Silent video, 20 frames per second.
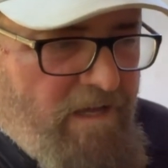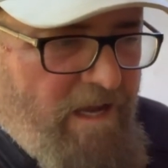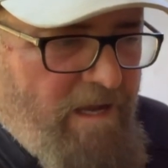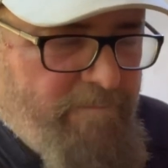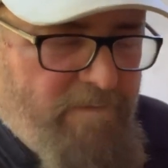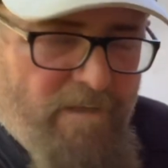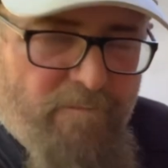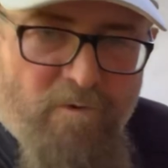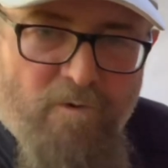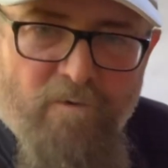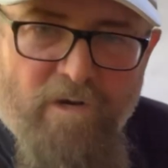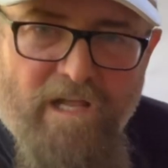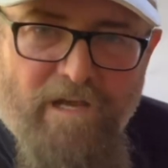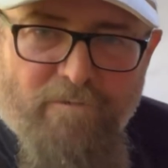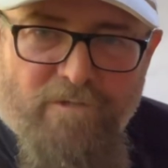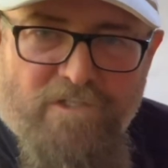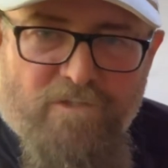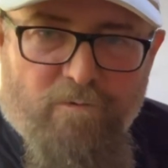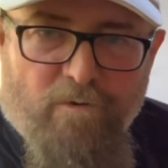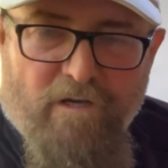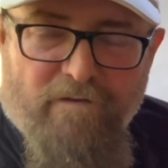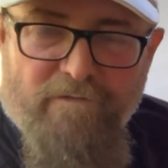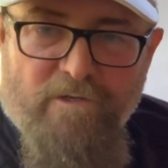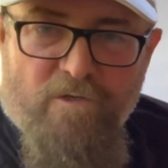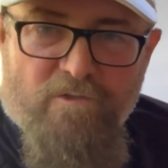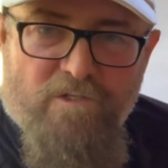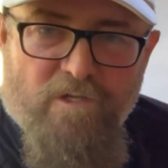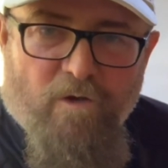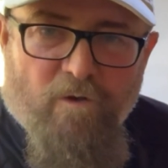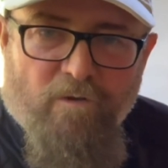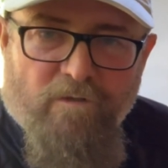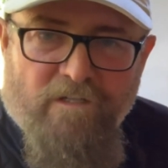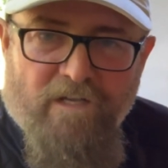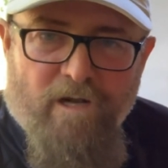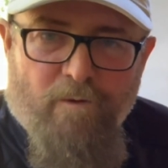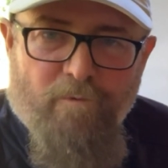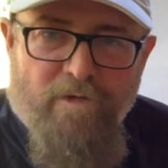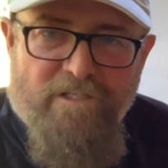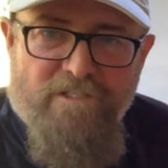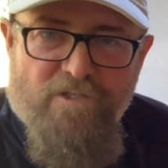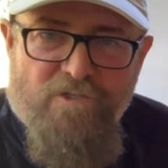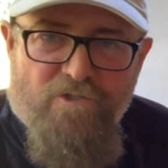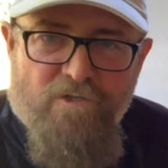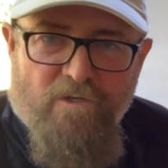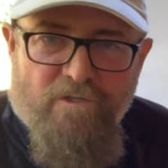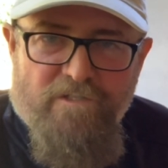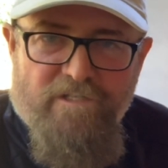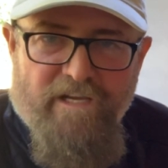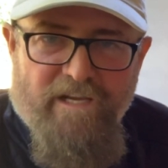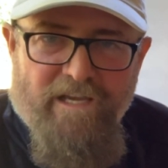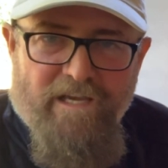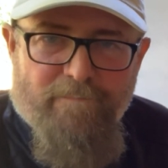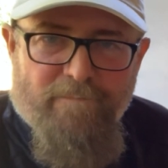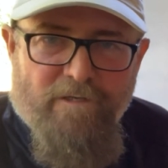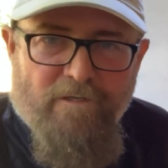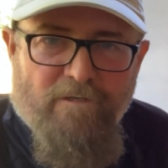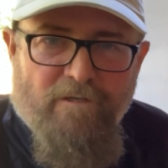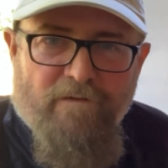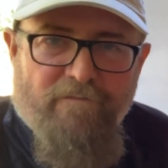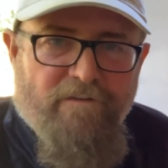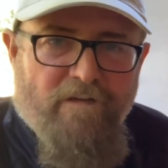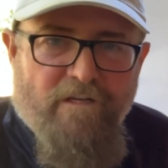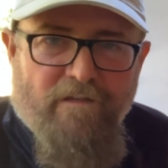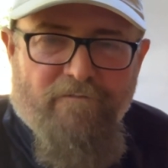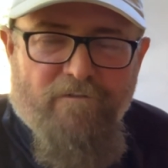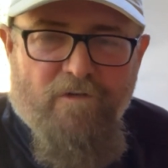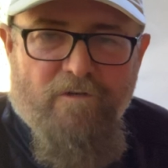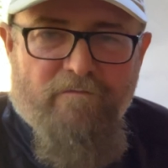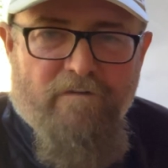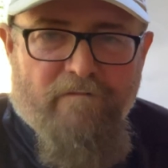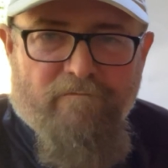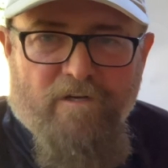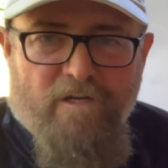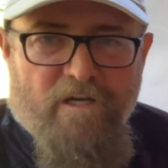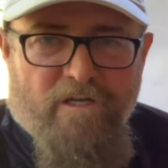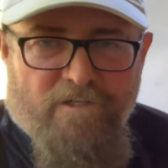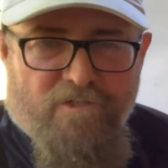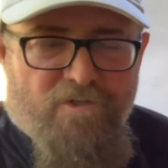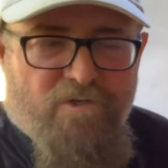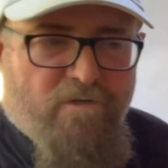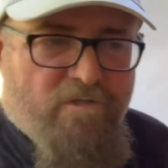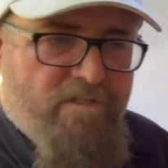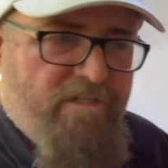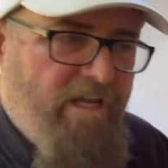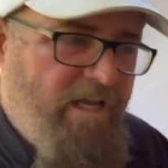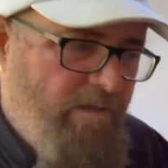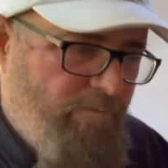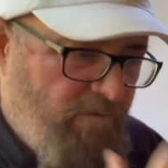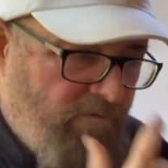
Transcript: I remember when I was 12 years old and I went to church camp. I don't know if any of you have ever gone to church camp